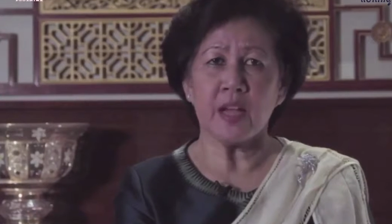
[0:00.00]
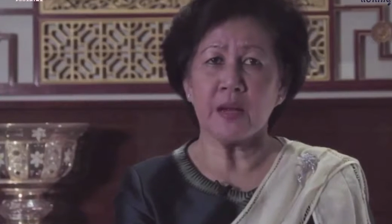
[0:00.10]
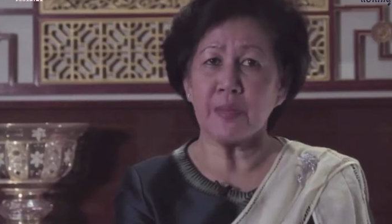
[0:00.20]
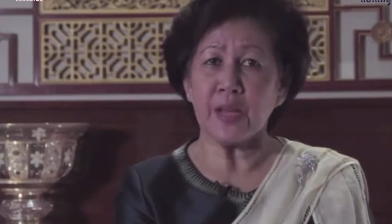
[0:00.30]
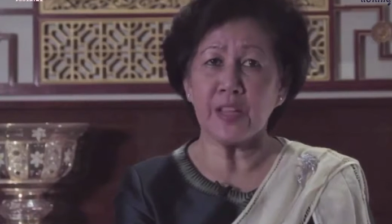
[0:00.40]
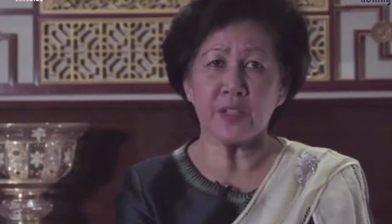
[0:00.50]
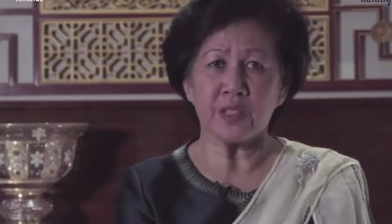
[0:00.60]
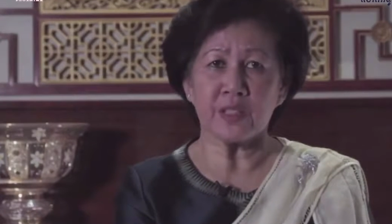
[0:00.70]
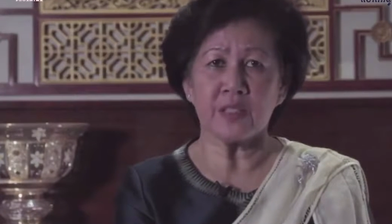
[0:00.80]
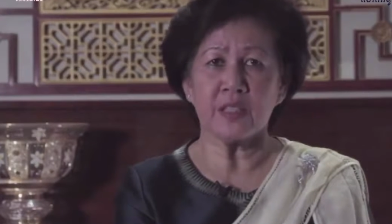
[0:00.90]

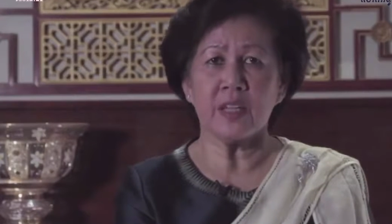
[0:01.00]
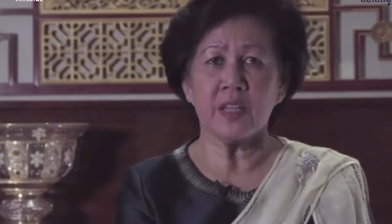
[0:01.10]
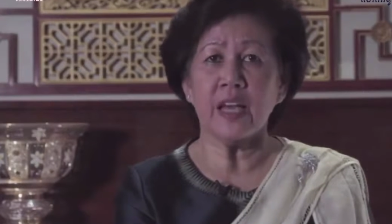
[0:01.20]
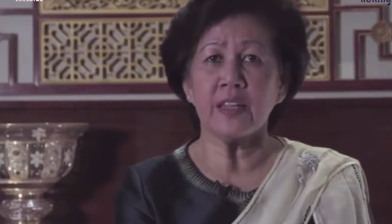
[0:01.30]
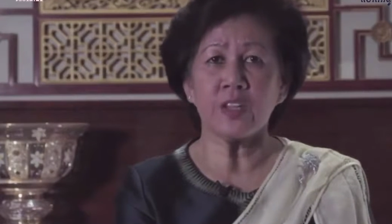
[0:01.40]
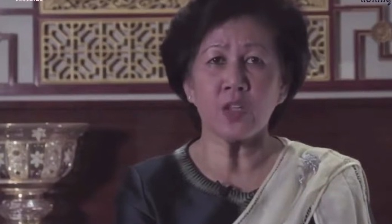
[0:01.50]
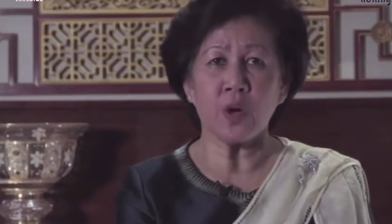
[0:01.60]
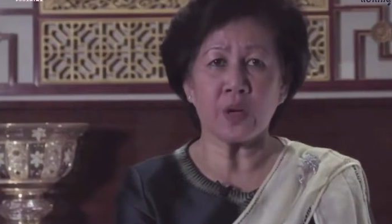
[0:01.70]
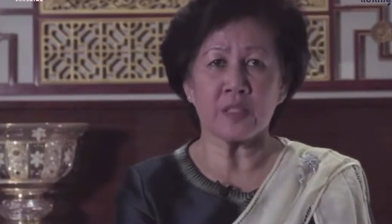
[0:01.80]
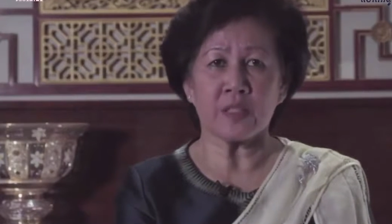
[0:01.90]
methods, and
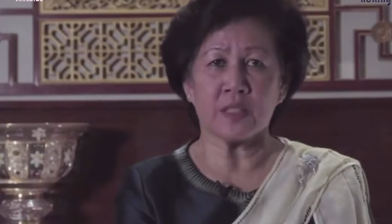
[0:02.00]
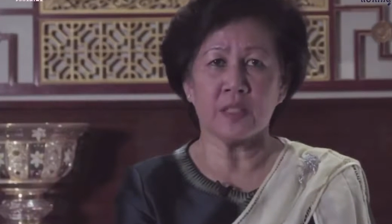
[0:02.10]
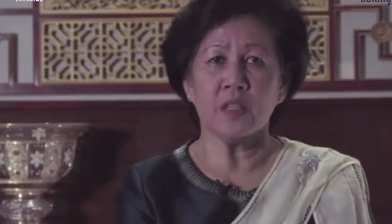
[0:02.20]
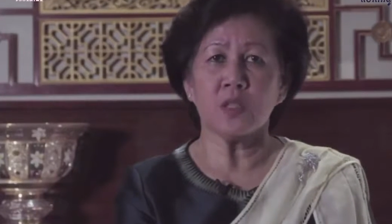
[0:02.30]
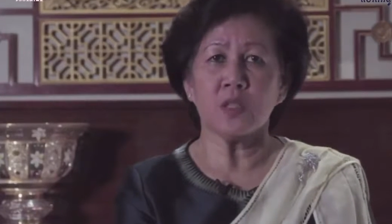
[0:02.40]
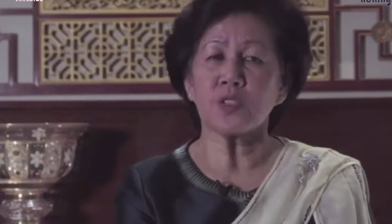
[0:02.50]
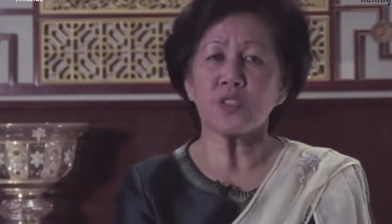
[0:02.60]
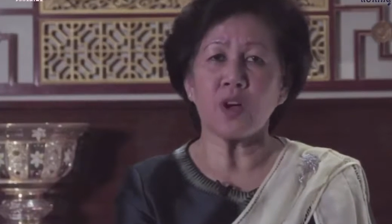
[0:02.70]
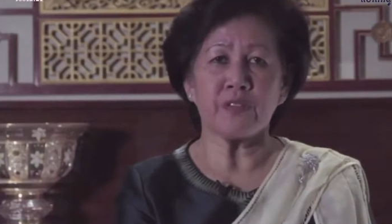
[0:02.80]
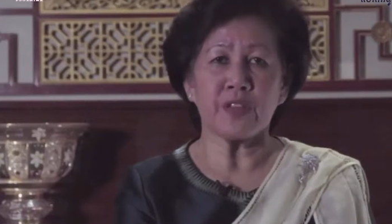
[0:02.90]
thoughts to
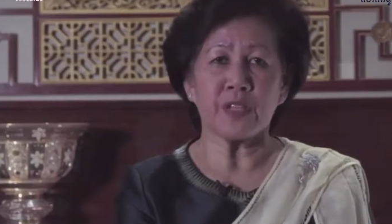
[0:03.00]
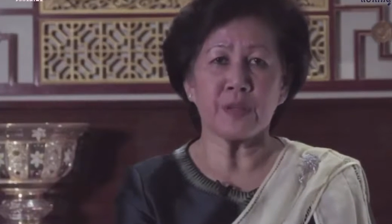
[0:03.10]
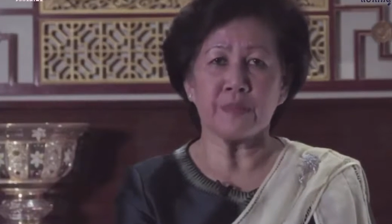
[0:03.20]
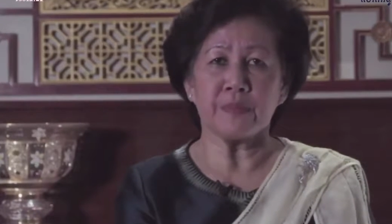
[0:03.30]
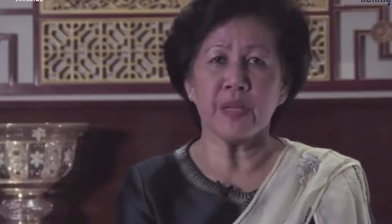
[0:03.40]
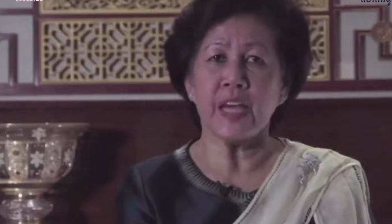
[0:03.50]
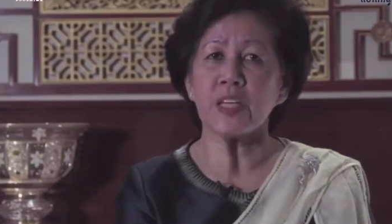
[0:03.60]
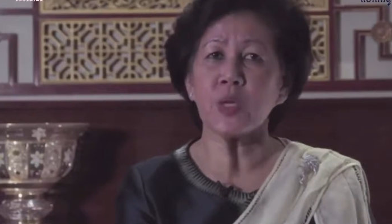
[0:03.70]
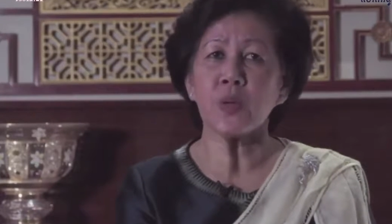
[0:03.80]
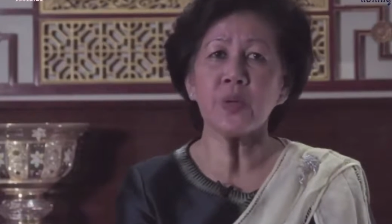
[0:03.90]
solve them, and
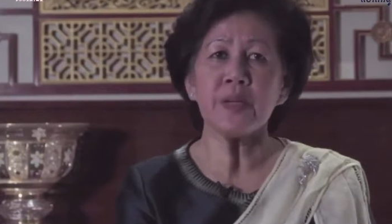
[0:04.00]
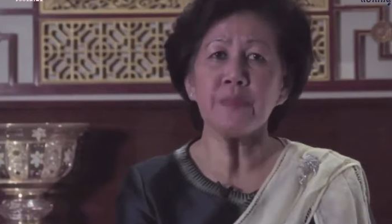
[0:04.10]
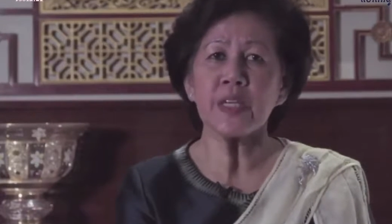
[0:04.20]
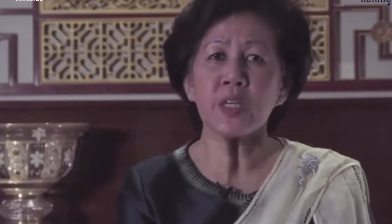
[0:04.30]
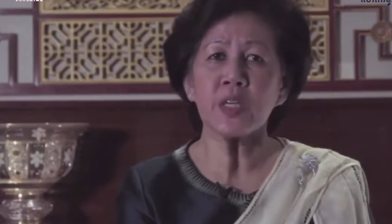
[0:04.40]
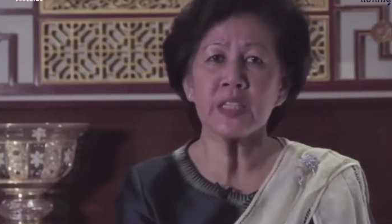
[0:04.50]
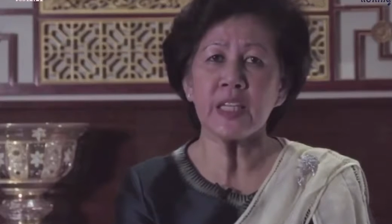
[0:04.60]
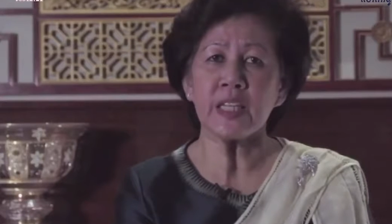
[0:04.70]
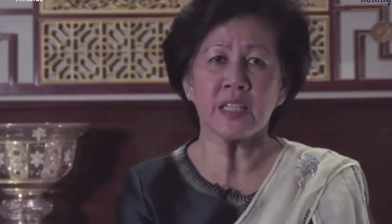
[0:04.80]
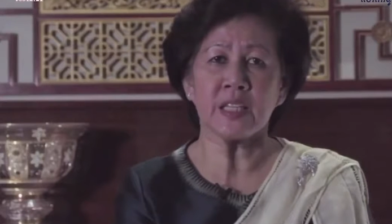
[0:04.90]
only being
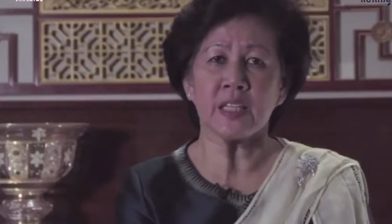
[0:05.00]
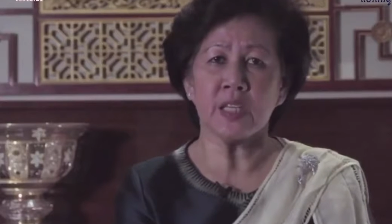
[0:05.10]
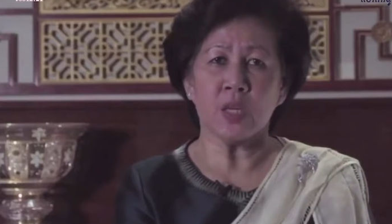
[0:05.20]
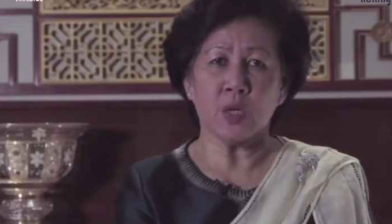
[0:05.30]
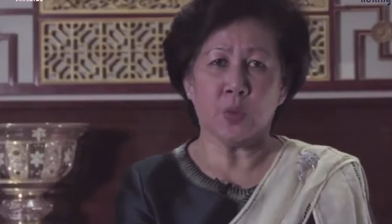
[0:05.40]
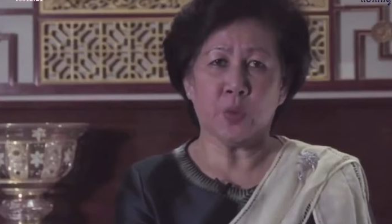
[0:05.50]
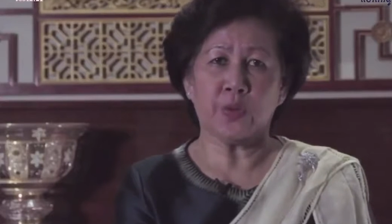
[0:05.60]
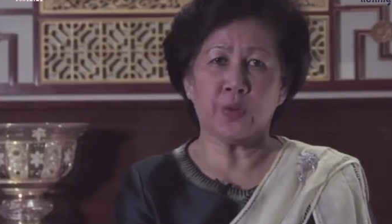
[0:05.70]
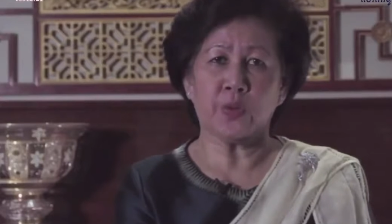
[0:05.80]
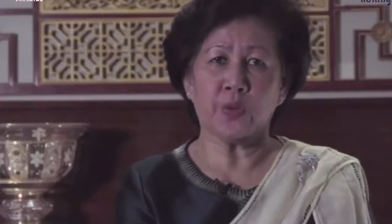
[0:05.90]
content with
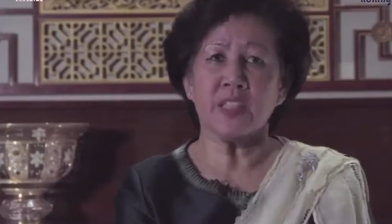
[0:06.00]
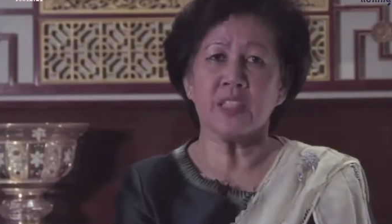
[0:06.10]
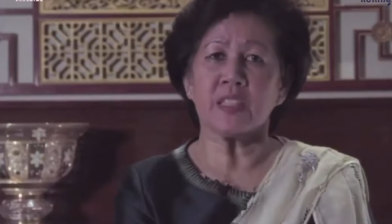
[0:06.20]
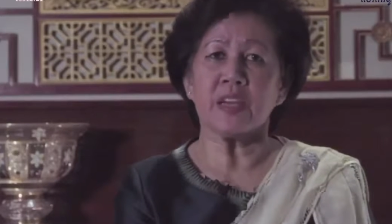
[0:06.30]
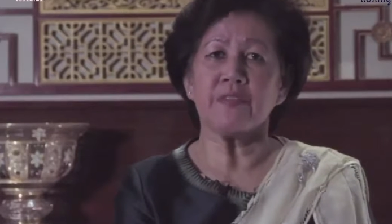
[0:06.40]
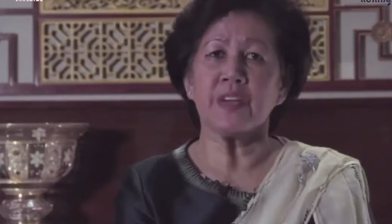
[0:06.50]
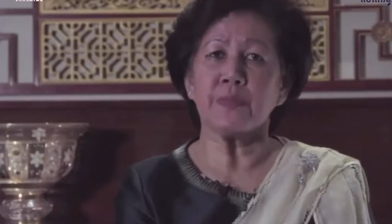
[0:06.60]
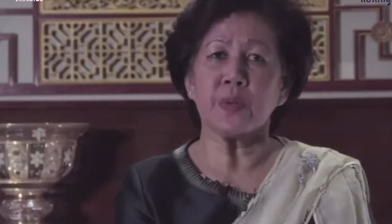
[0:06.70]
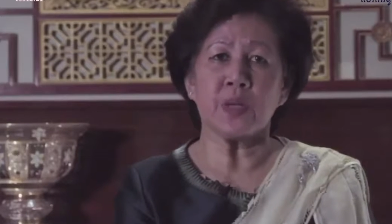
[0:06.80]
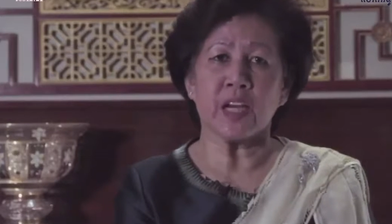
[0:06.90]
what is
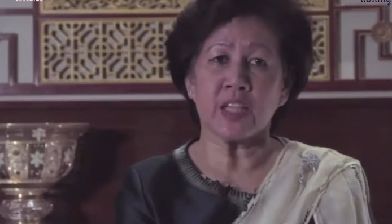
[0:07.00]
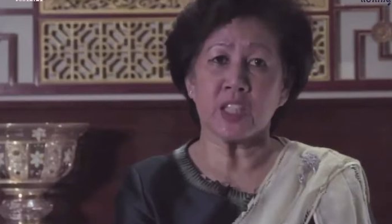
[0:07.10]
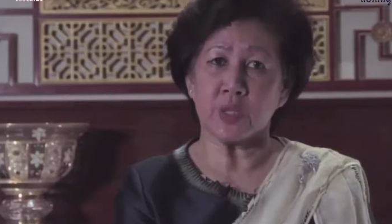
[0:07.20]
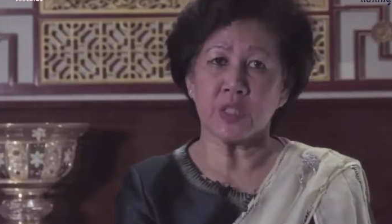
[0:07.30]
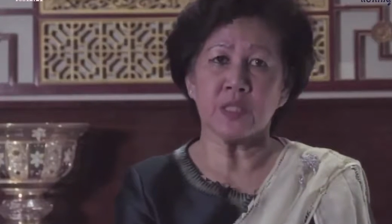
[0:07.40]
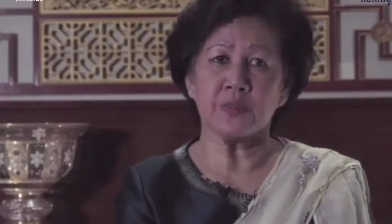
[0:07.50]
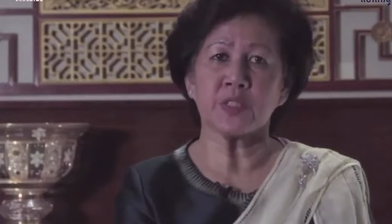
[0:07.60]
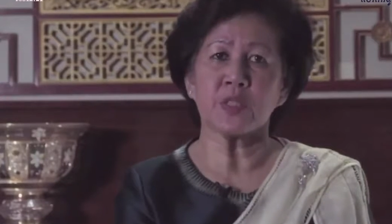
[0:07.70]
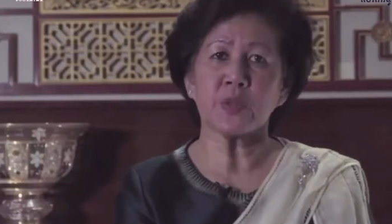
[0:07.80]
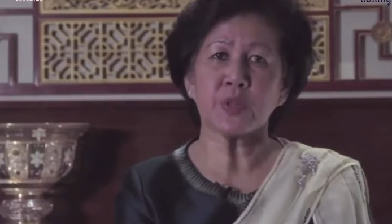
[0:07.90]
available as short-term
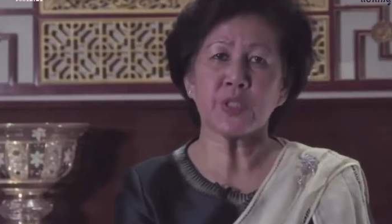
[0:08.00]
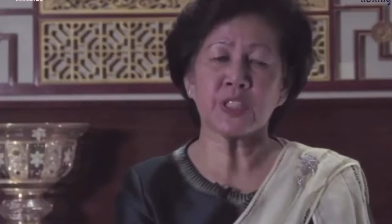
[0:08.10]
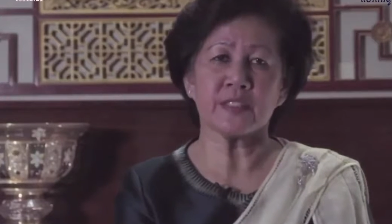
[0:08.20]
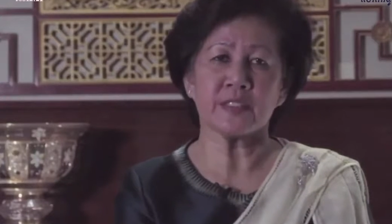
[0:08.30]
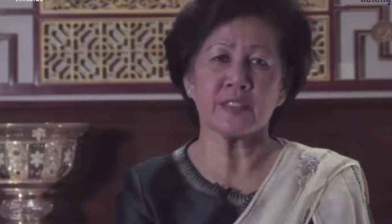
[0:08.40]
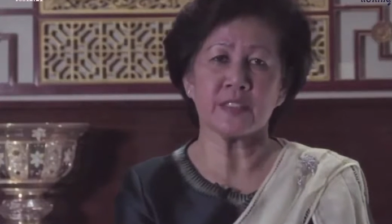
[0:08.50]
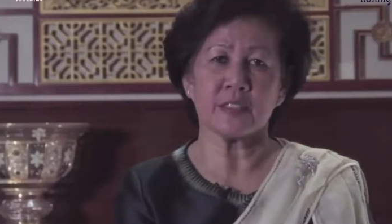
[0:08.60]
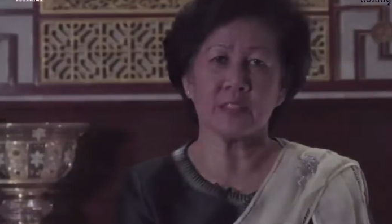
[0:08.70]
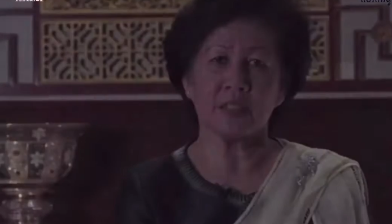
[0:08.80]
solutions.